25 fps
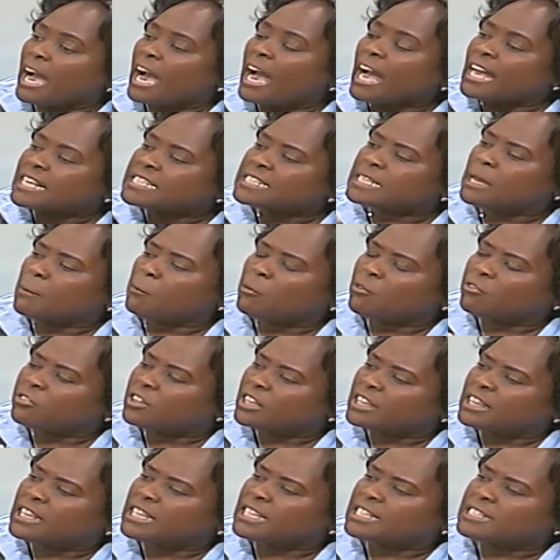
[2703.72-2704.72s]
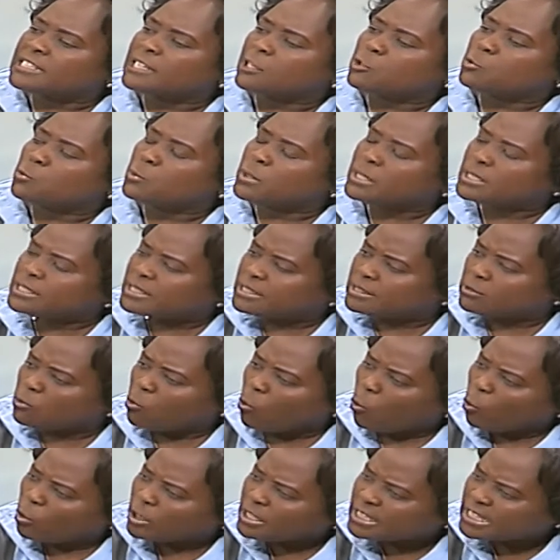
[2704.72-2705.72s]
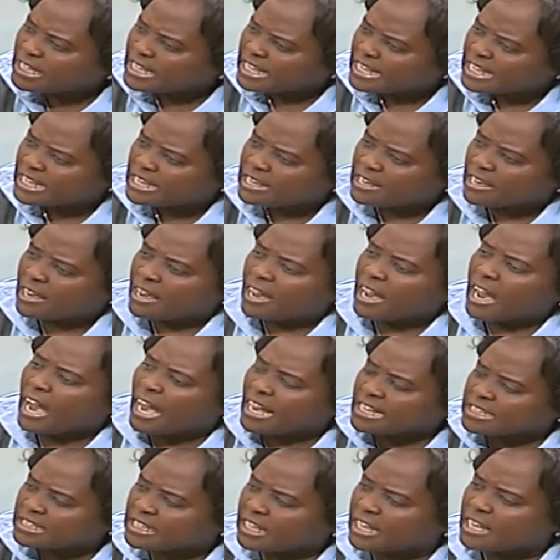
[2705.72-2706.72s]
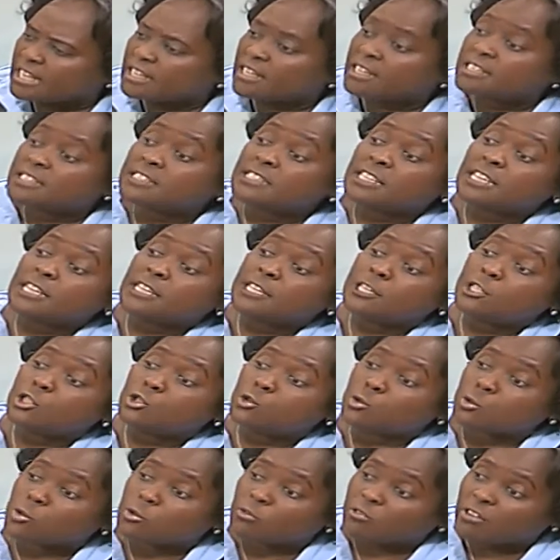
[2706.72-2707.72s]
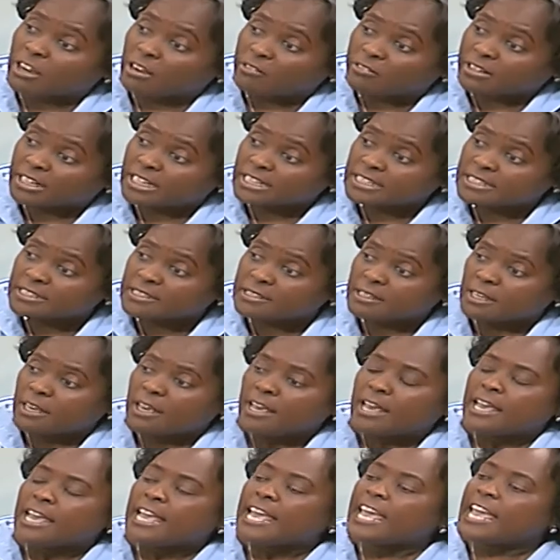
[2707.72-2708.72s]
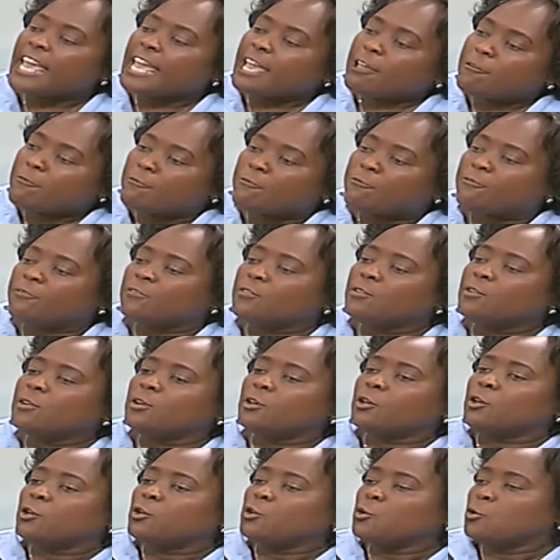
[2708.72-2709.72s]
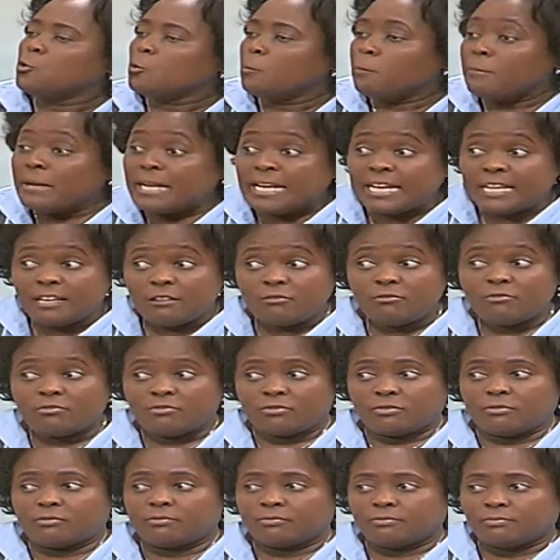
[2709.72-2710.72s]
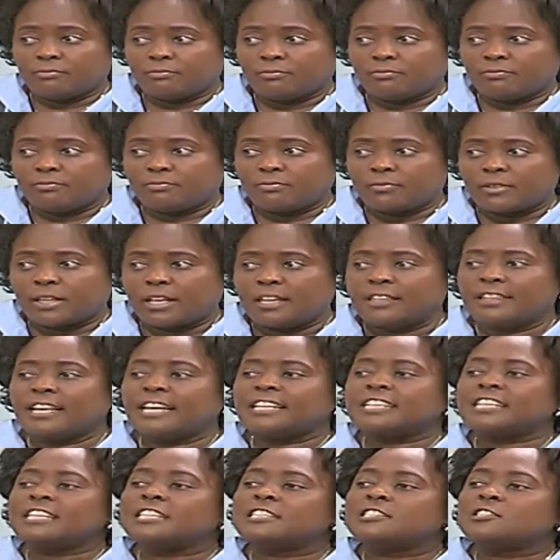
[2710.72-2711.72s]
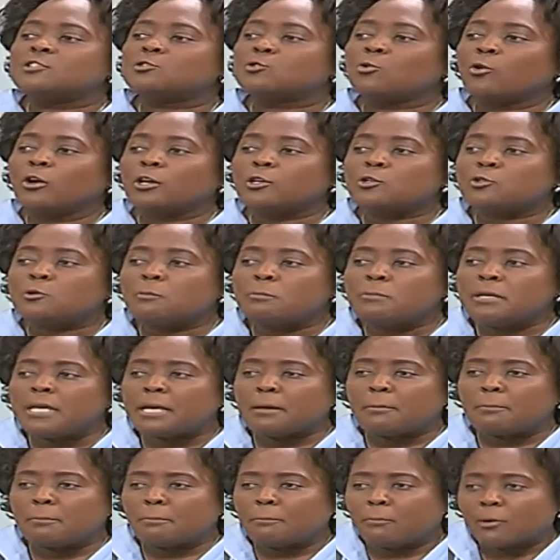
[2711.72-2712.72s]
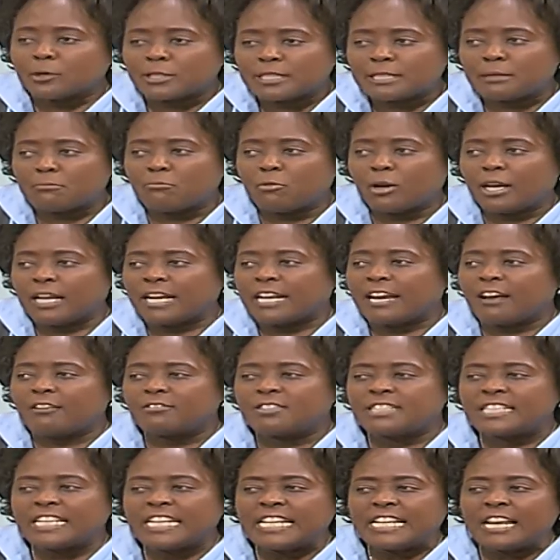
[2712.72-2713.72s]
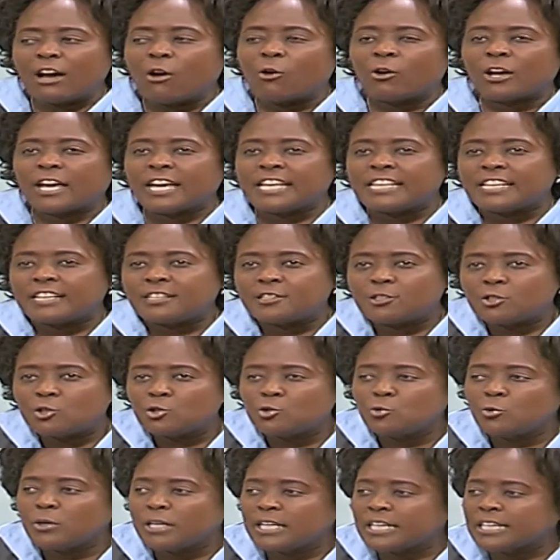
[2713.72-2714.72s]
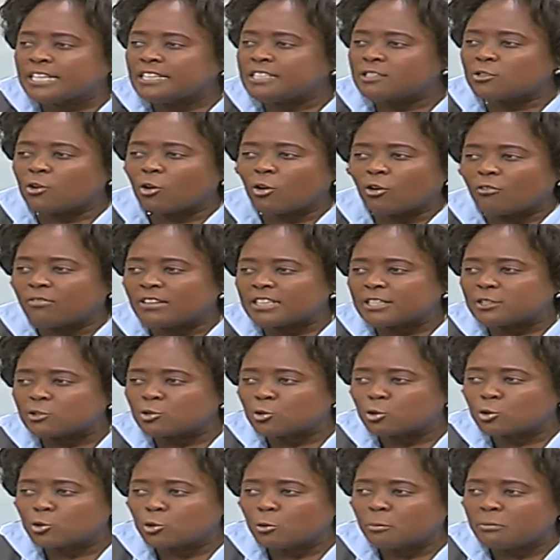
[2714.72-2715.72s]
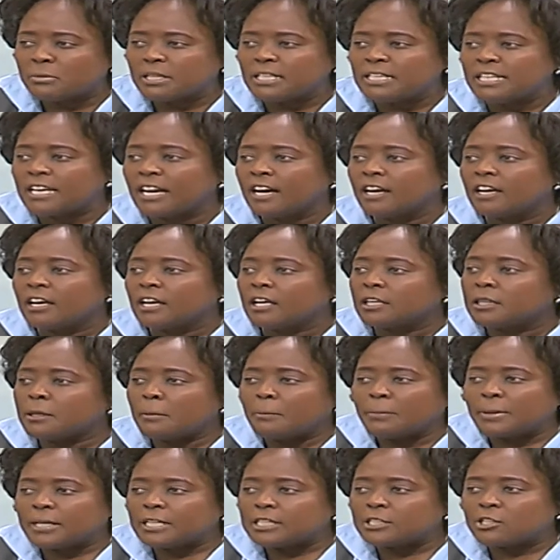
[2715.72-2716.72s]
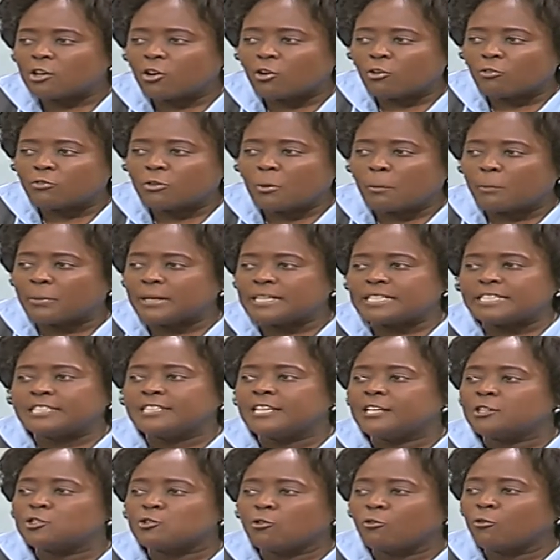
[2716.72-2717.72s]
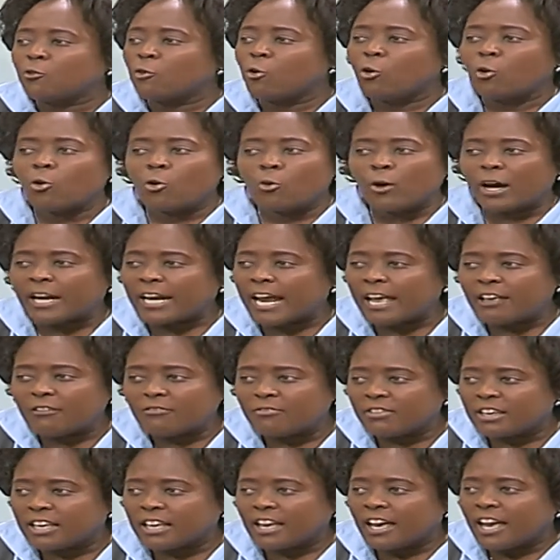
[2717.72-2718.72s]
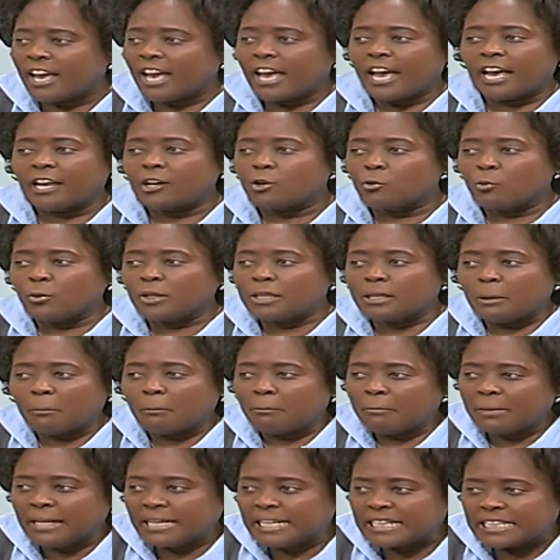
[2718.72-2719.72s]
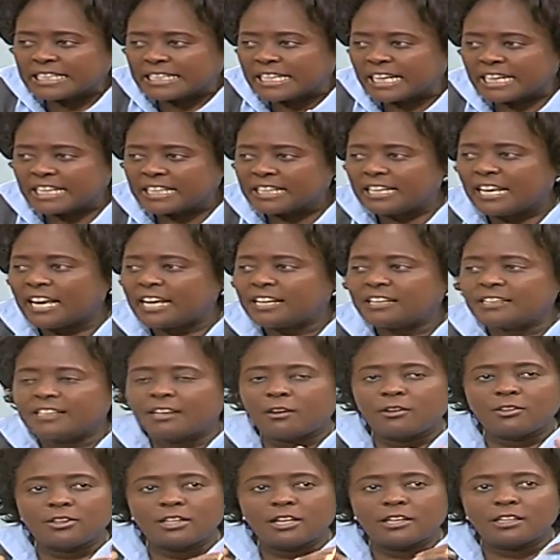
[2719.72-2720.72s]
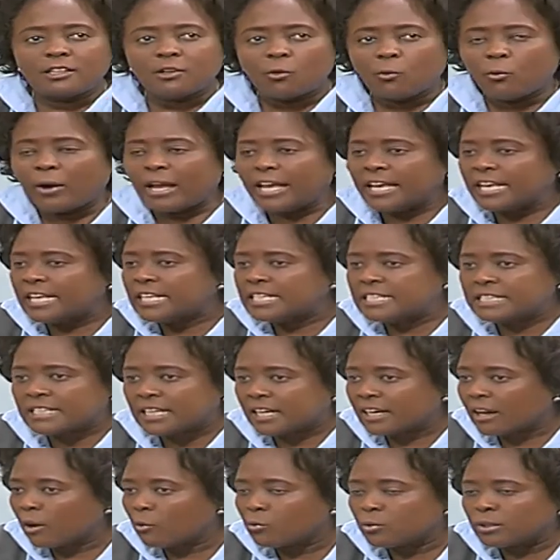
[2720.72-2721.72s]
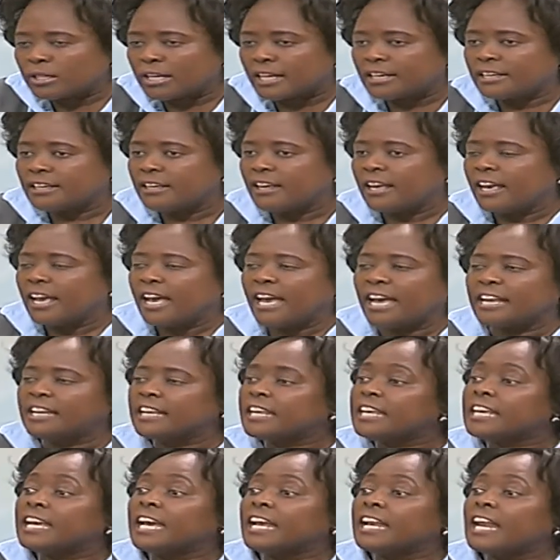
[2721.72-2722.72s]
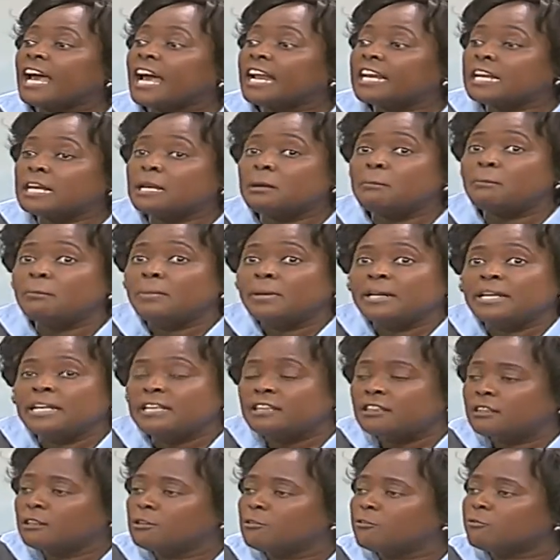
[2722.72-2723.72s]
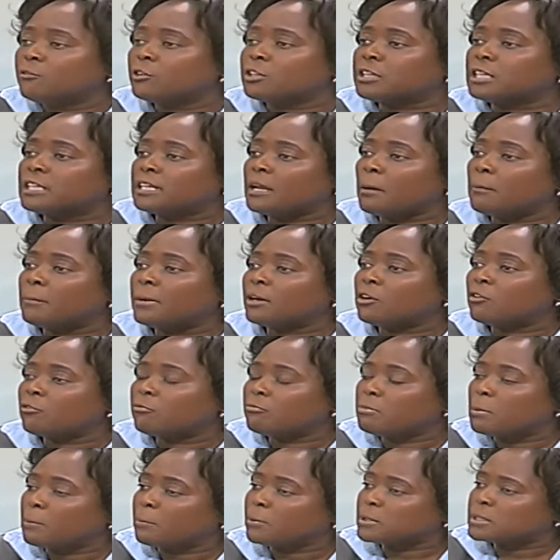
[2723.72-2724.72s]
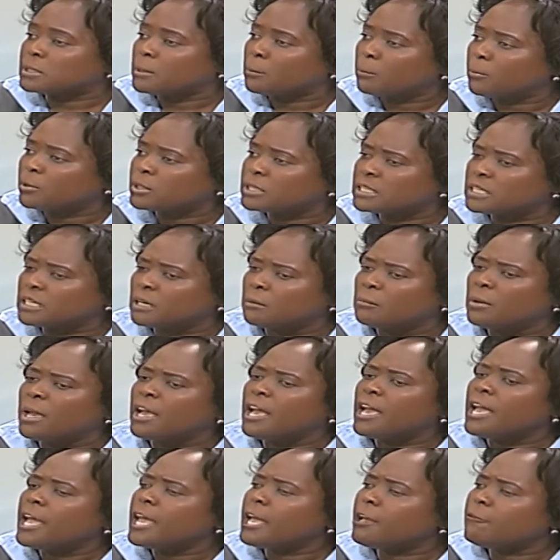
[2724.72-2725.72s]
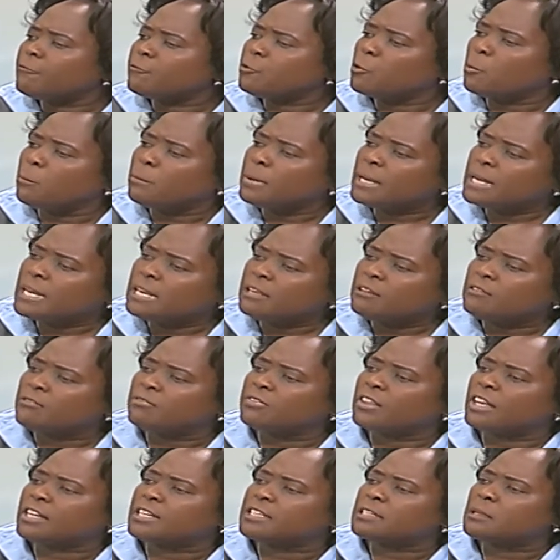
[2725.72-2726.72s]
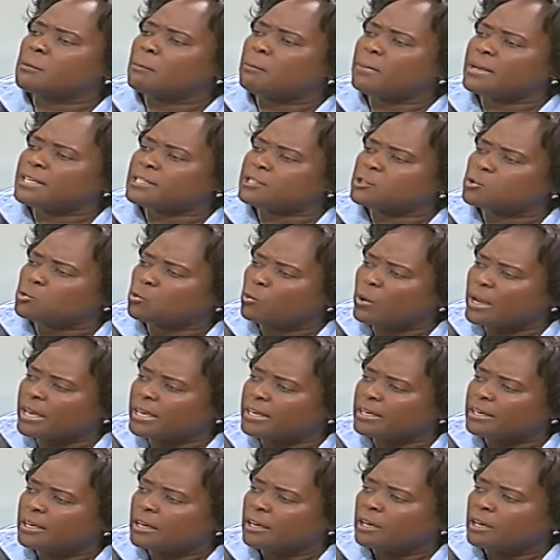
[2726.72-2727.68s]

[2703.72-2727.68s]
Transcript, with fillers: are some of the things that we hold key as Kenyans in issues of governance. If you believe that it is going to be possible. And I've seen now Kenyans doing, it's all over the social media, the picture of the president of Congo arriving and with the military and the, the, the way he's surrounded and he can hardly breathe for the number of people supporting him. If you believe that the best way